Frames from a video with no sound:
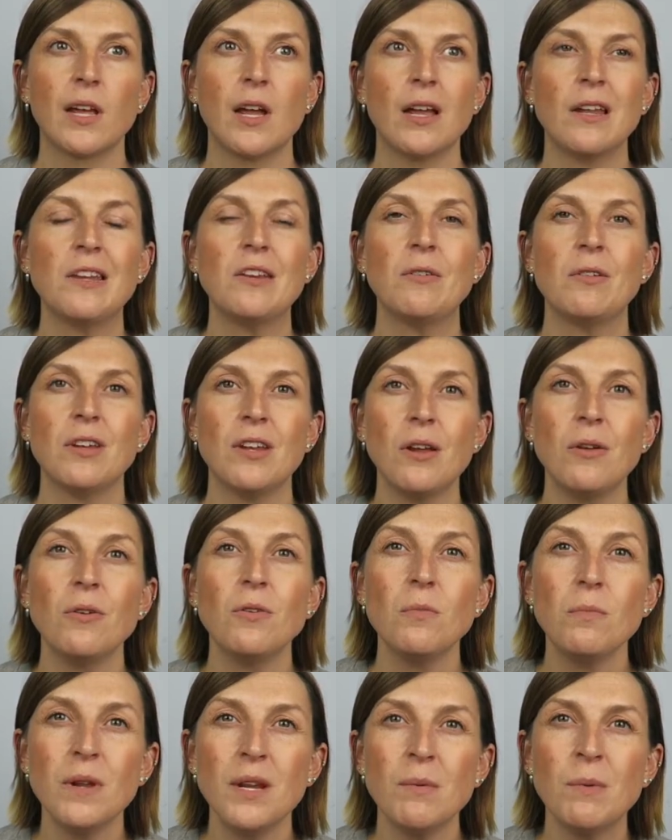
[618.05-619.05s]
and you know
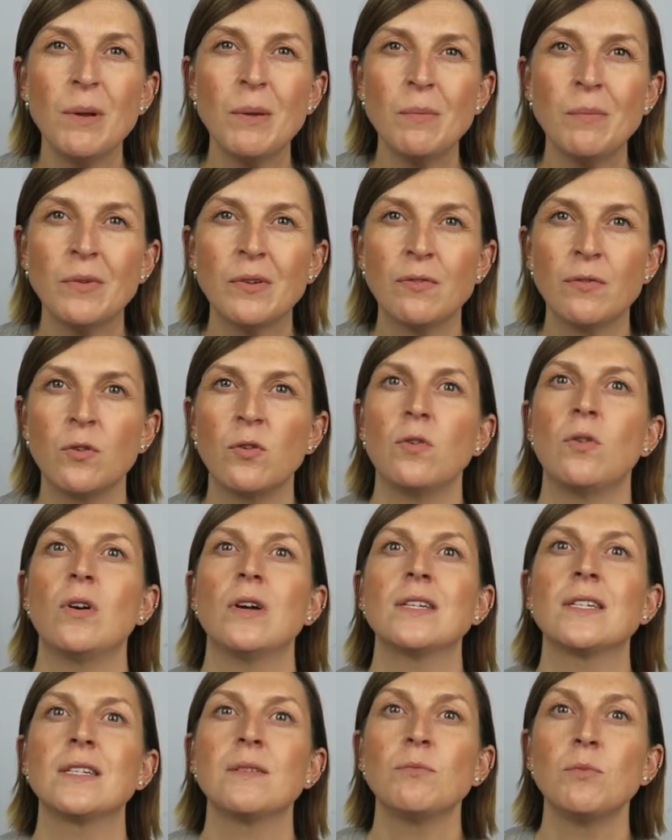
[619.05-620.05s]
your minimums for
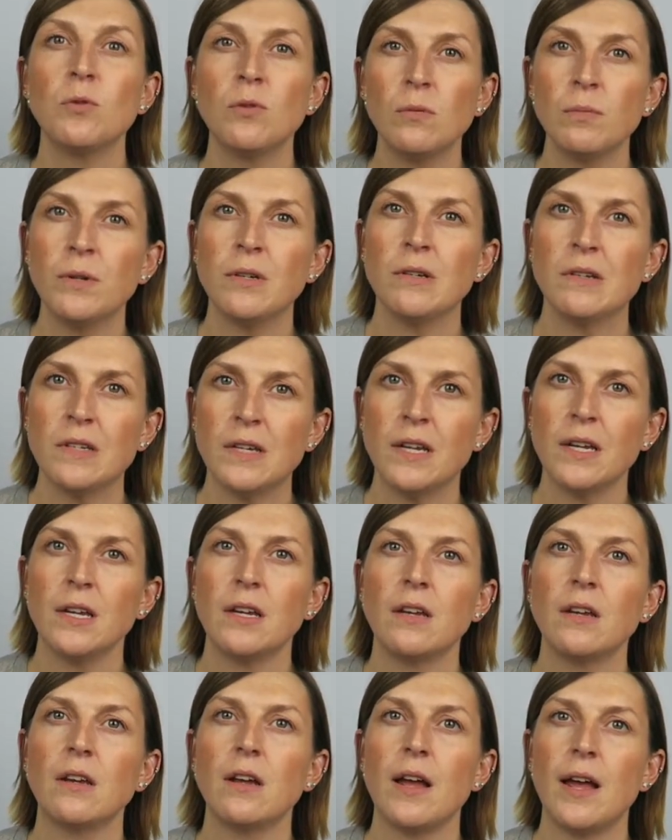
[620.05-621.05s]
a small
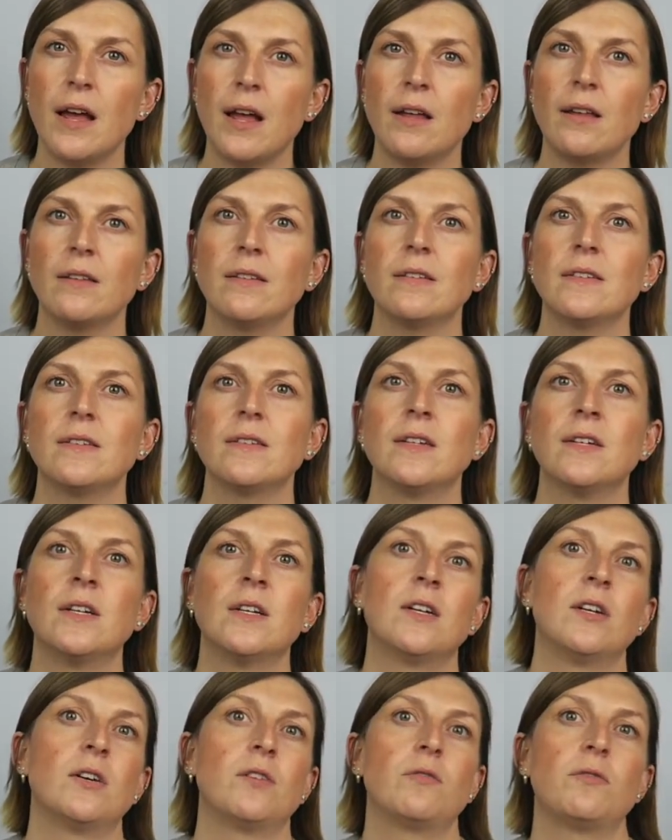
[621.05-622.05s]
boutique and
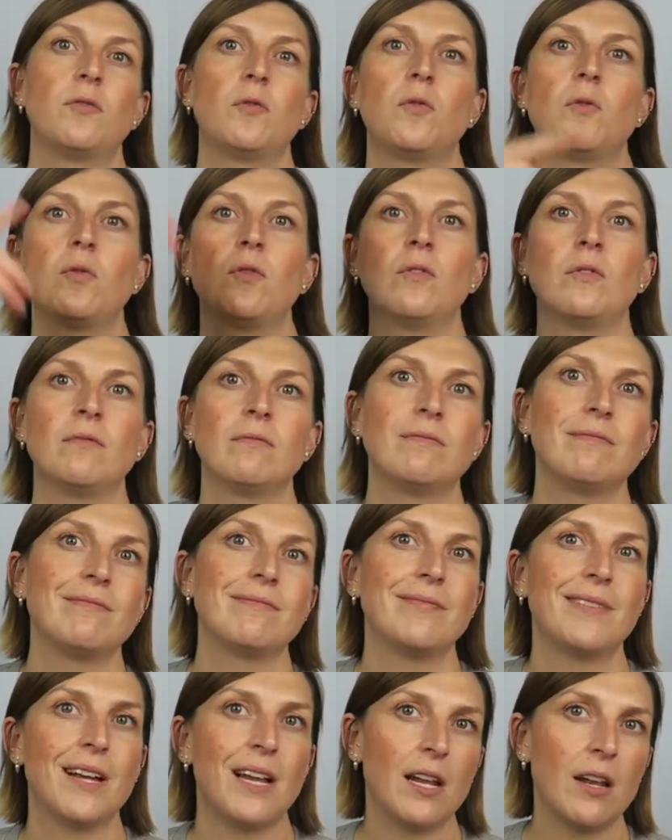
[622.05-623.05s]
for
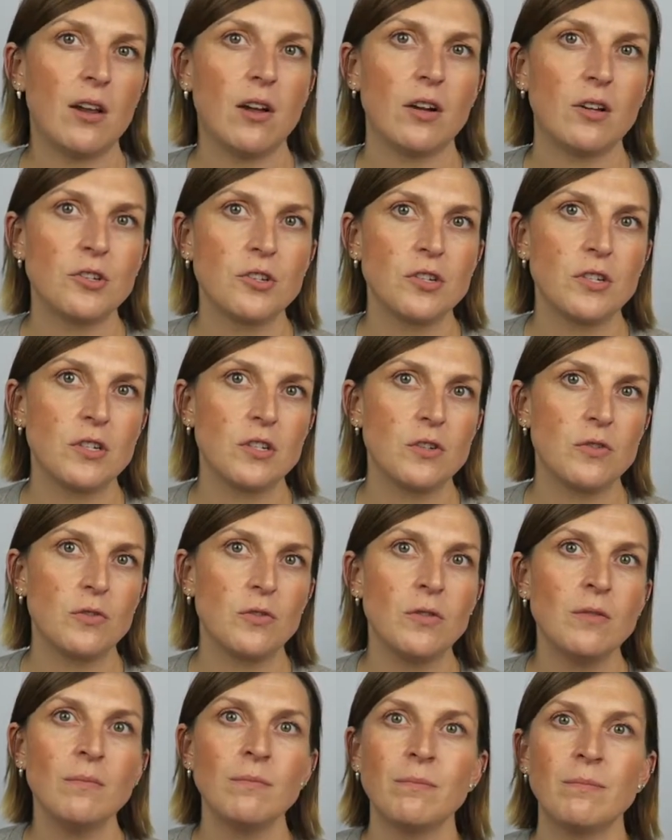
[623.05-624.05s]
a larger
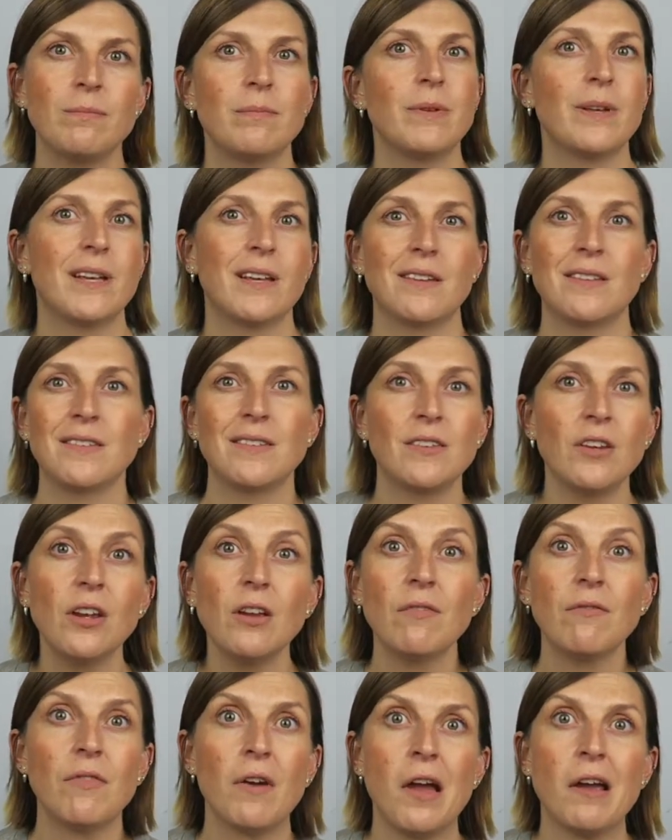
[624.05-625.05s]
store, because you
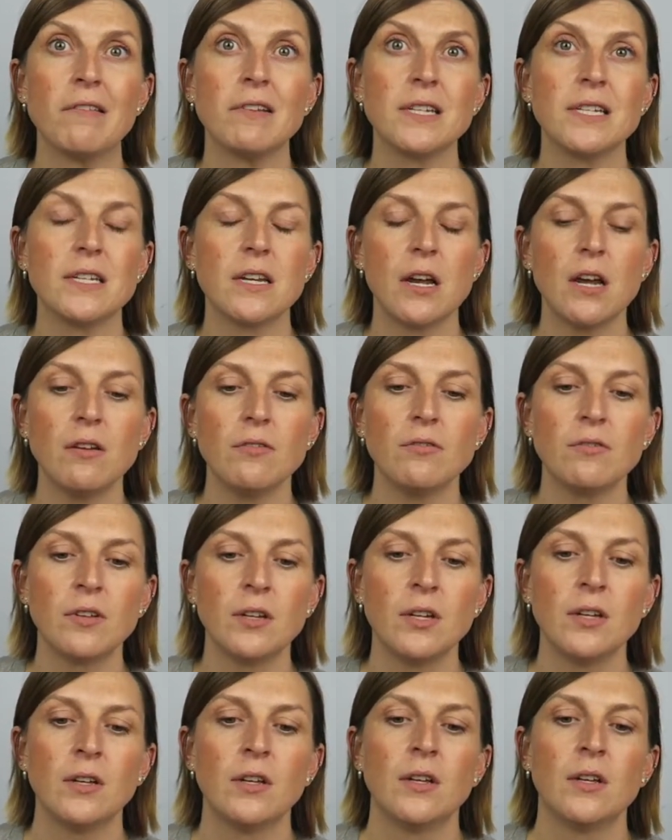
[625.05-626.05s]
can vary stuff,
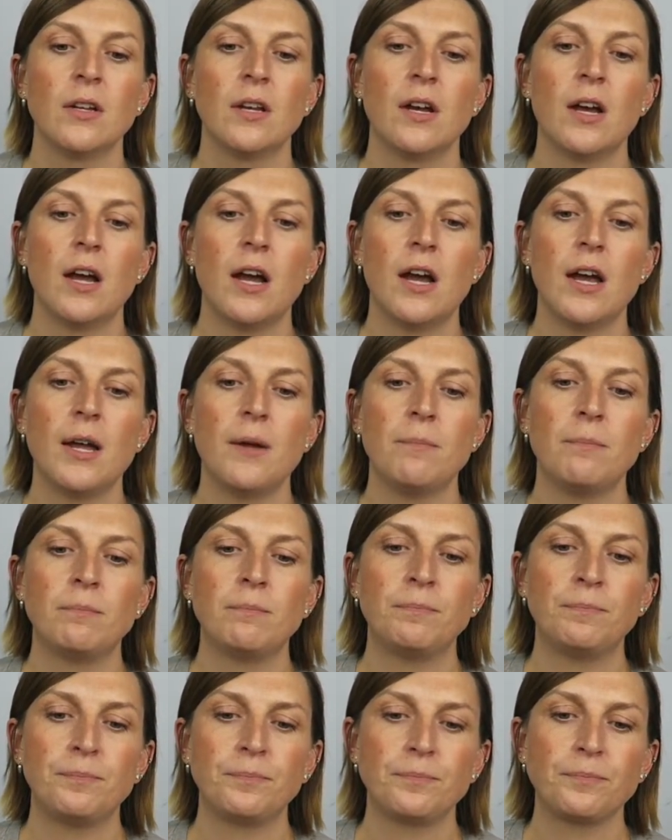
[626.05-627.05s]

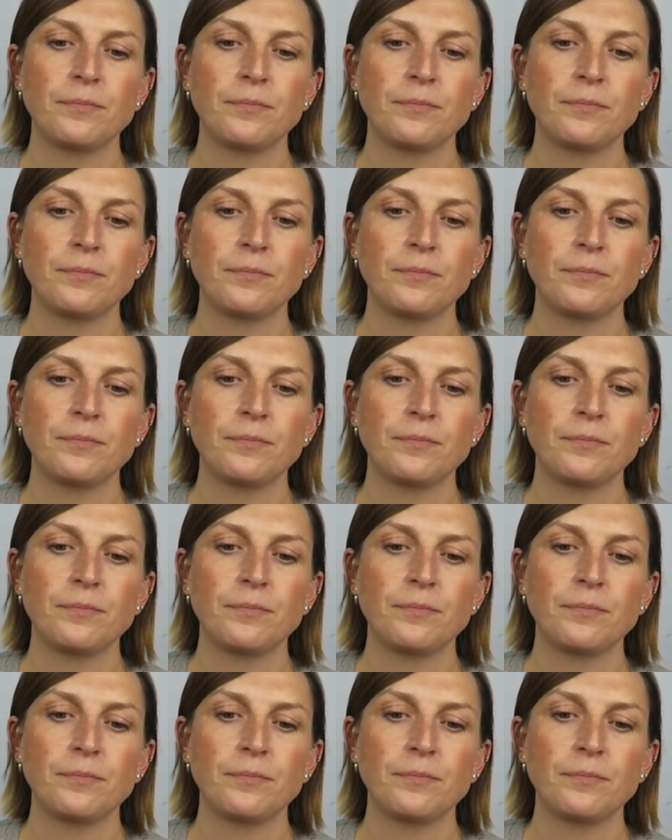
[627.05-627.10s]
and